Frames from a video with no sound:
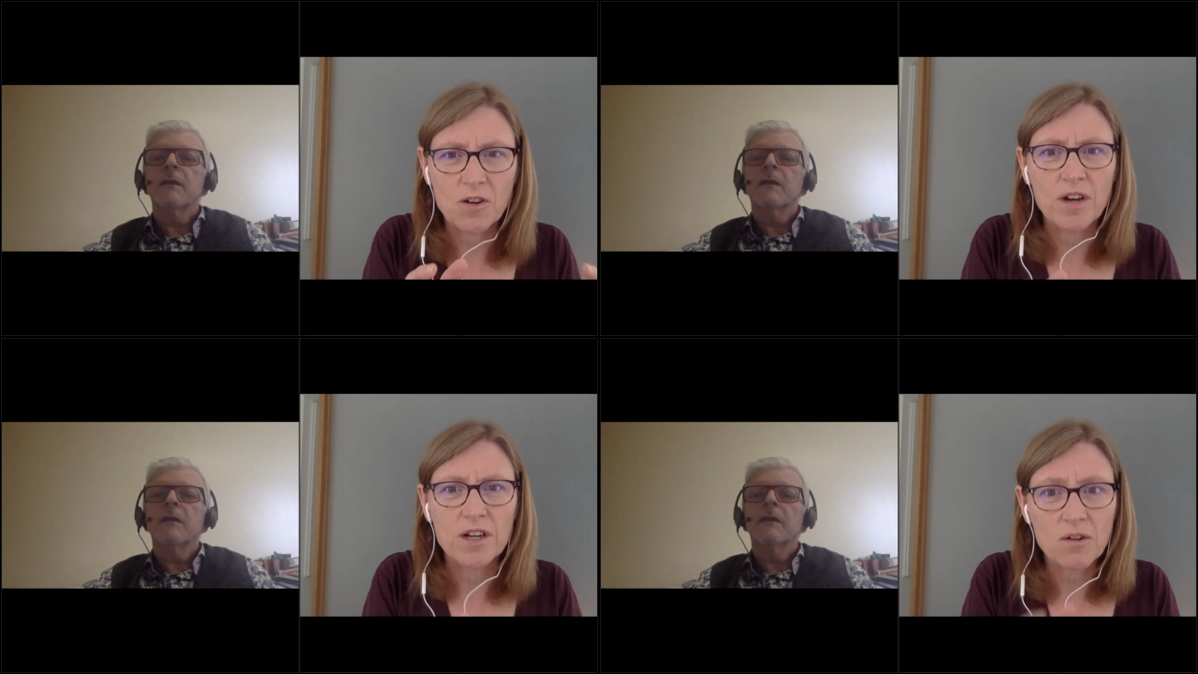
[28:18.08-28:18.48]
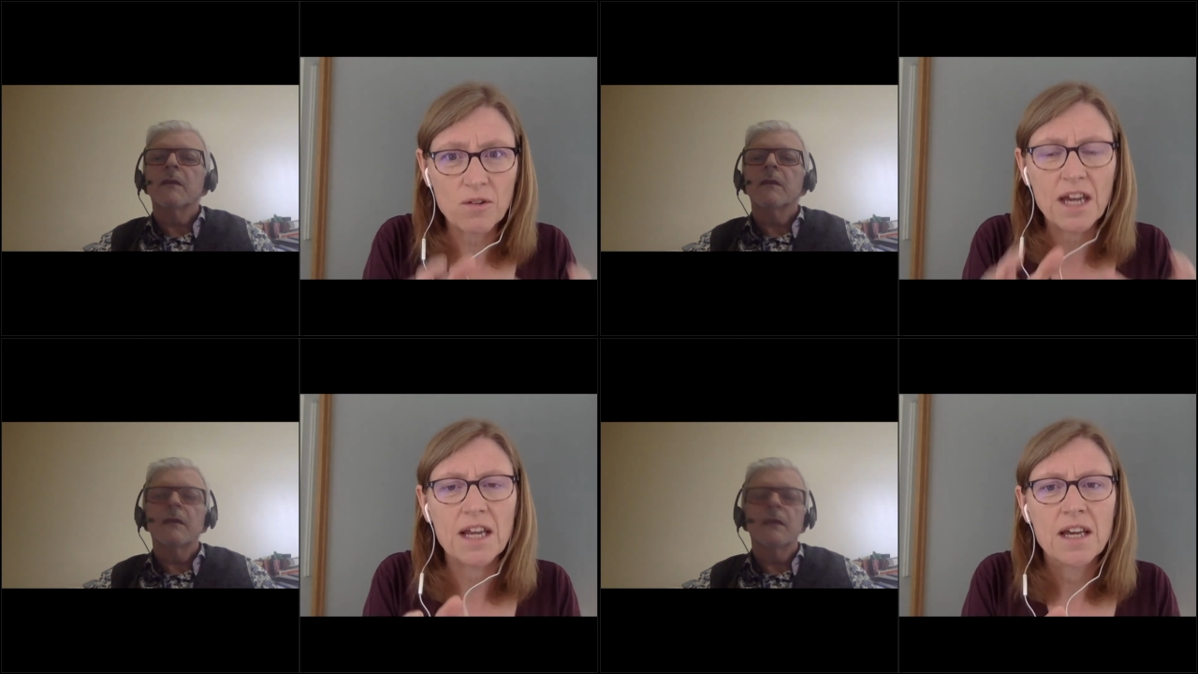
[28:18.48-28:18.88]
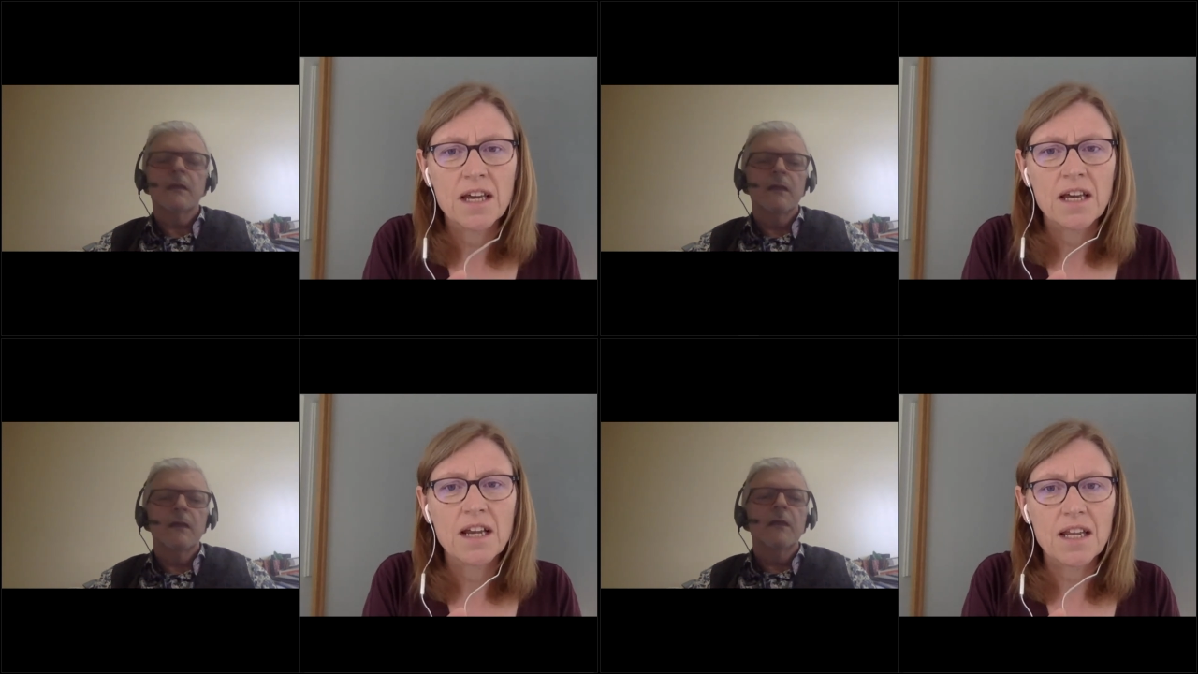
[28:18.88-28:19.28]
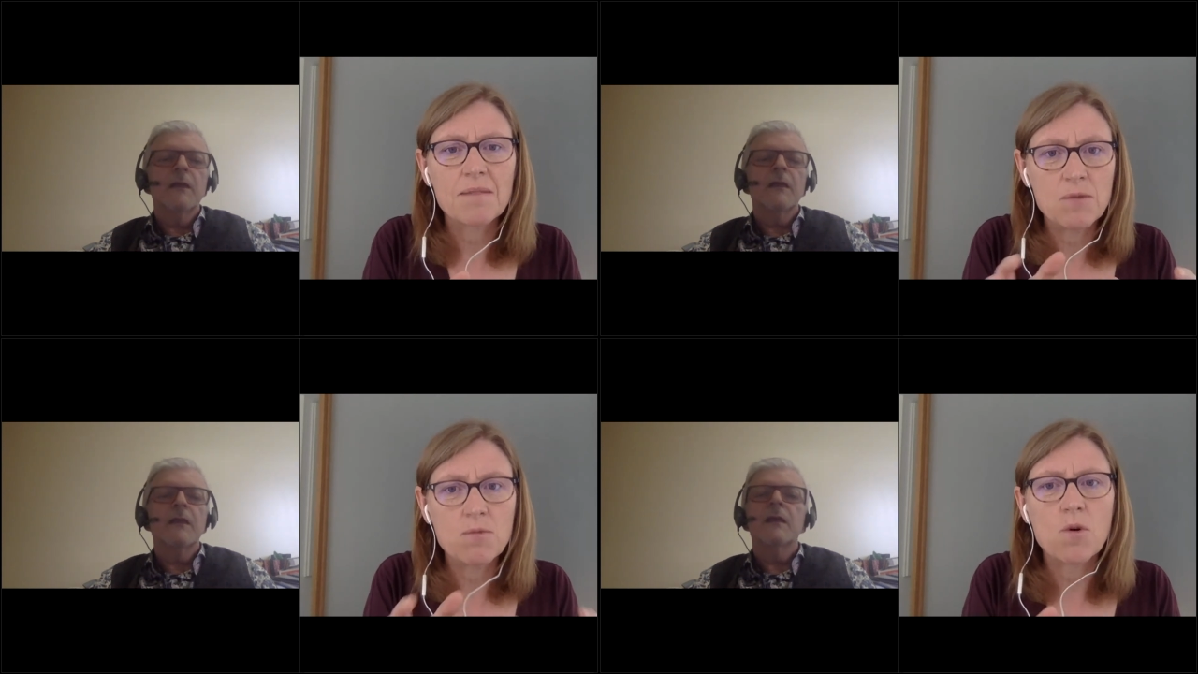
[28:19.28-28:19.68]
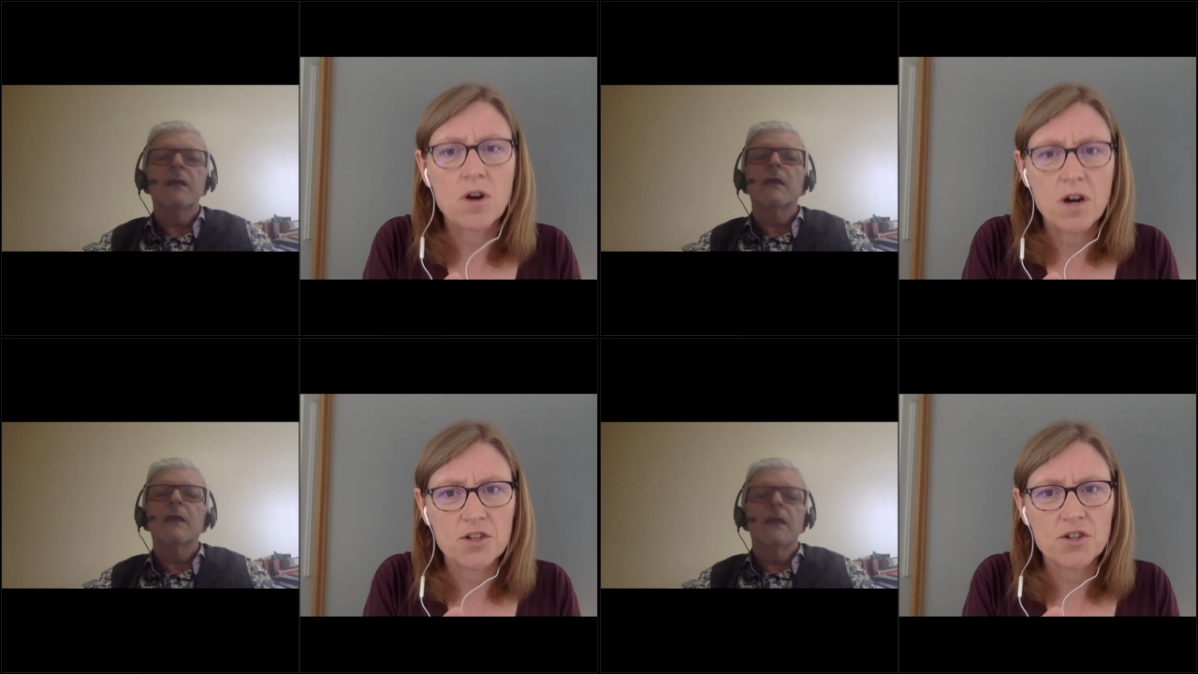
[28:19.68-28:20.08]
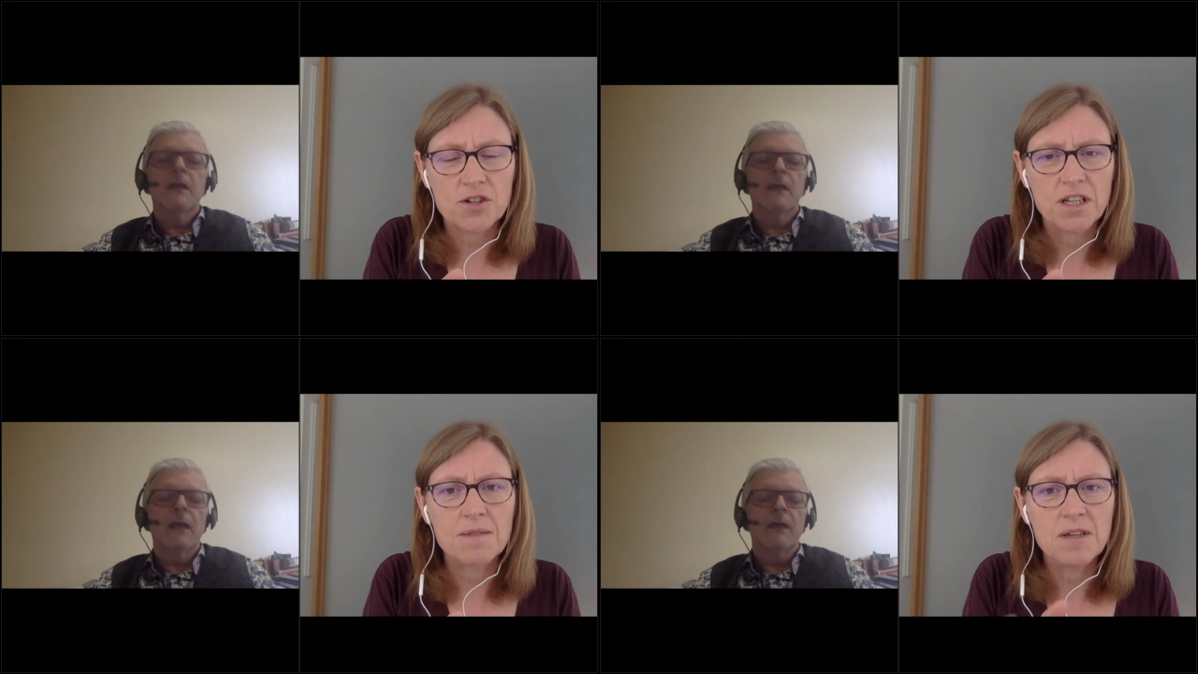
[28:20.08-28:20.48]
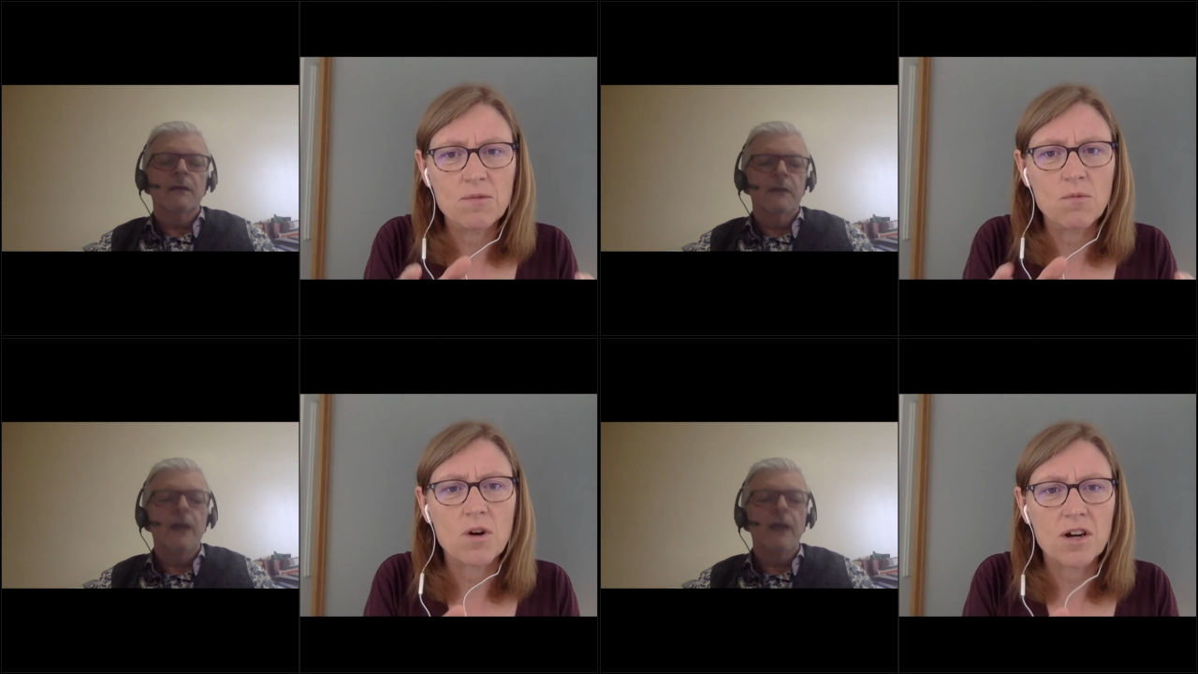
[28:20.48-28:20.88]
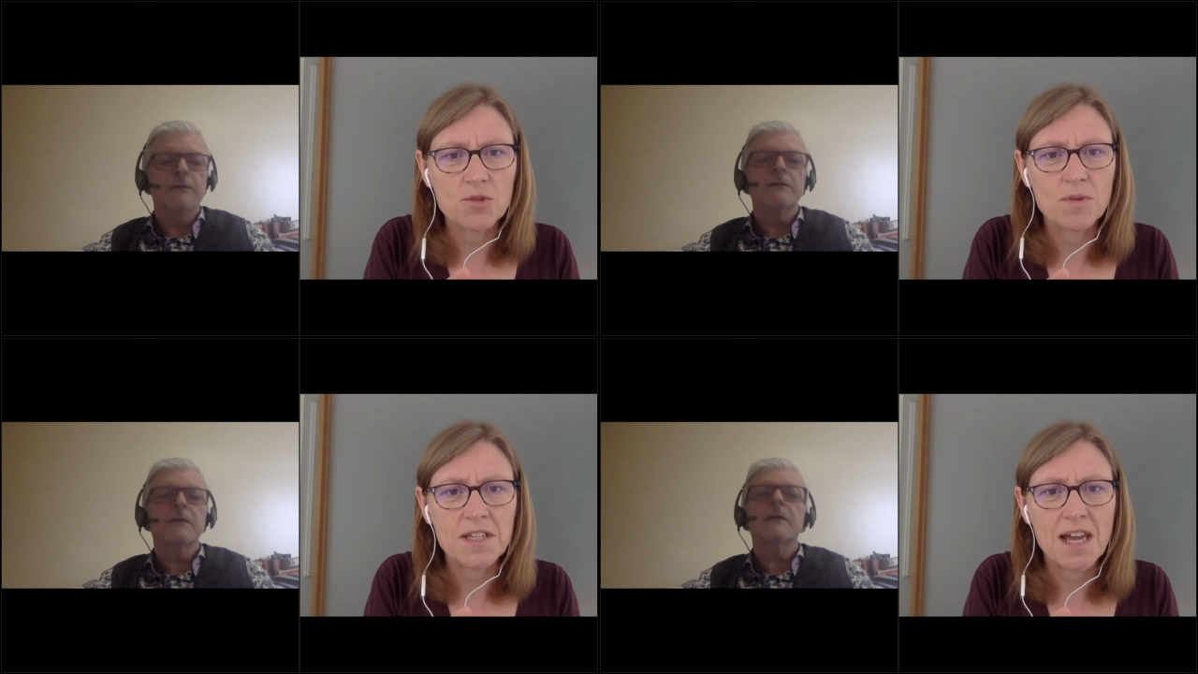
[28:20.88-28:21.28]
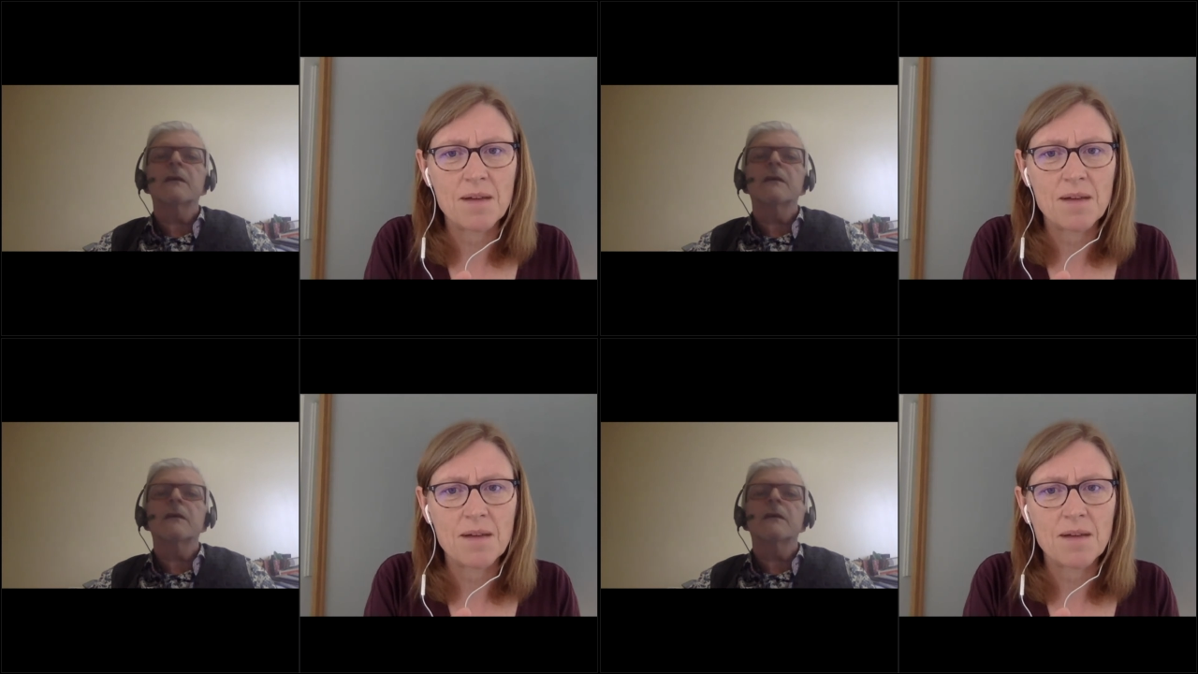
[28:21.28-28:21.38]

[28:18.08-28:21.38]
Speaker 1: you're going, okay, let me watch, let me watch what's yes.